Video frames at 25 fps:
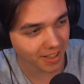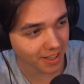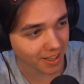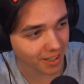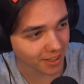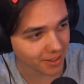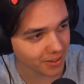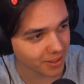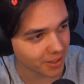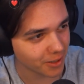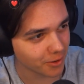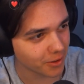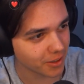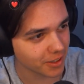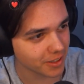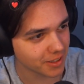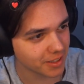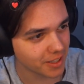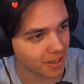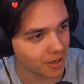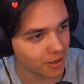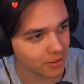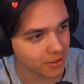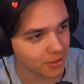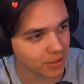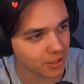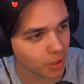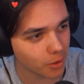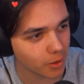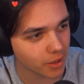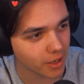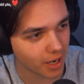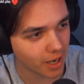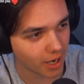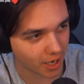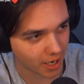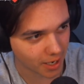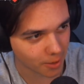Hello, hello. You know
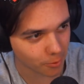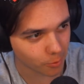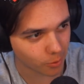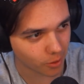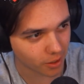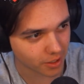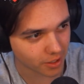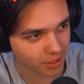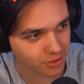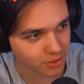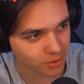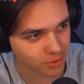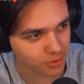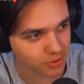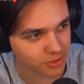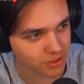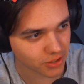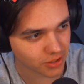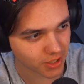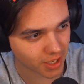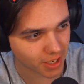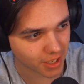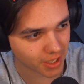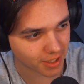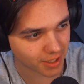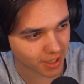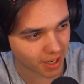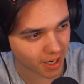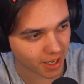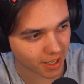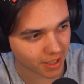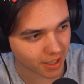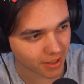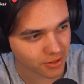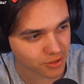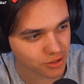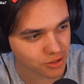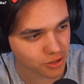what I want to do today,
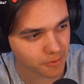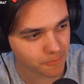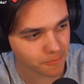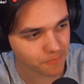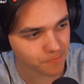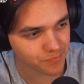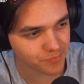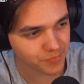guys?